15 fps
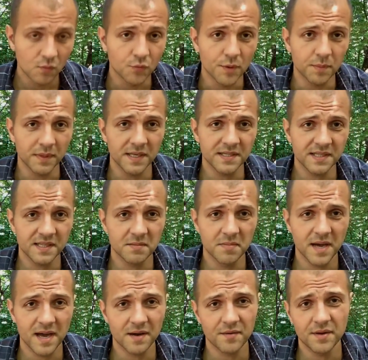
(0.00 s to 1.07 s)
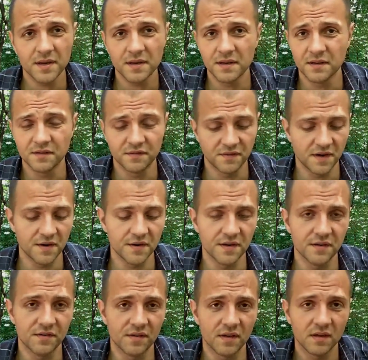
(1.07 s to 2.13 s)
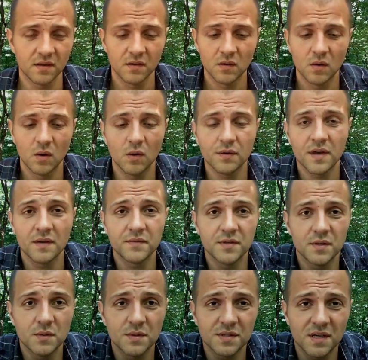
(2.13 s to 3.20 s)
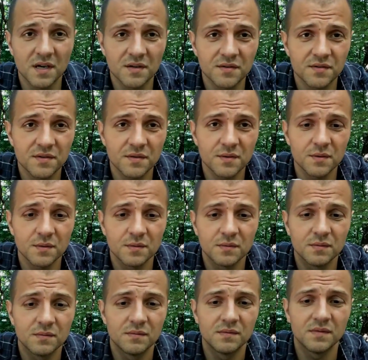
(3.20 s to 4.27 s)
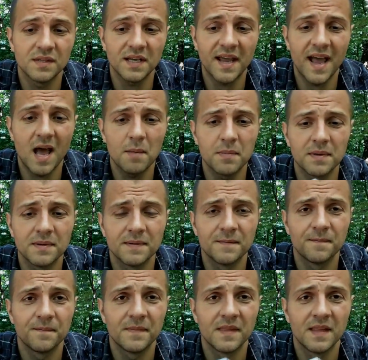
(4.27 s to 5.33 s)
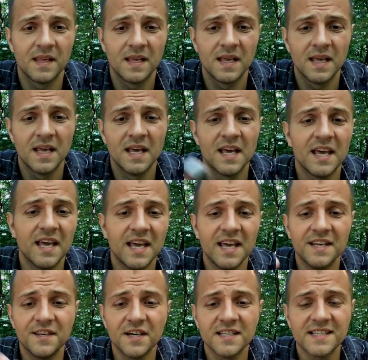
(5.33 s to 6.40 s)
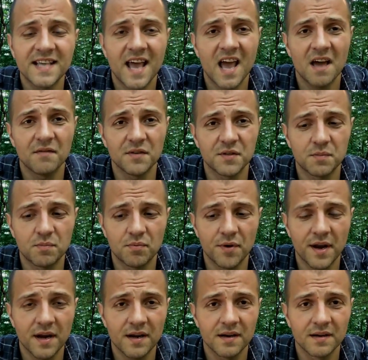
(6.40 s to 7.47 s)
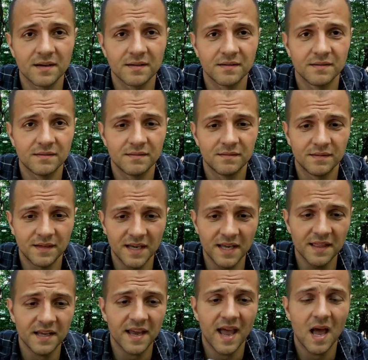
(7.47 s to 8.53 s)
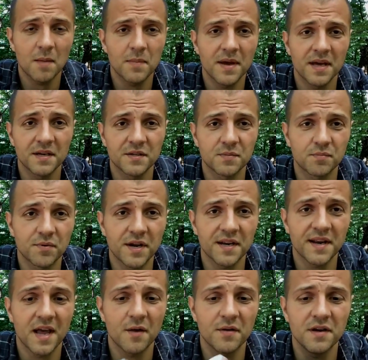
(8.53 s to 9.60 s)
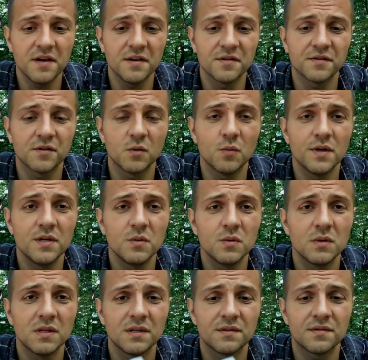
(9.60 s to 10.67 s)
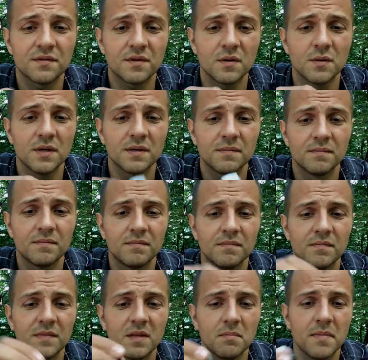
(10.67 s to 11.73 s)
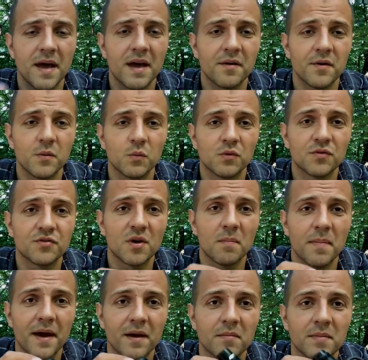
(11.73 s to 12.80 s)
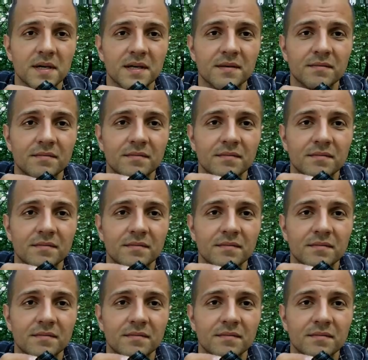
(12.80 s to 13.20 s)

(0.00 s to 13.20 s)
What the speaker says: Replacing the battery is very easy. All you have to do is unscrew the cap. It does have a spring in the cap and a spring down here, so when you will unscrew it, the battery will jump out of it.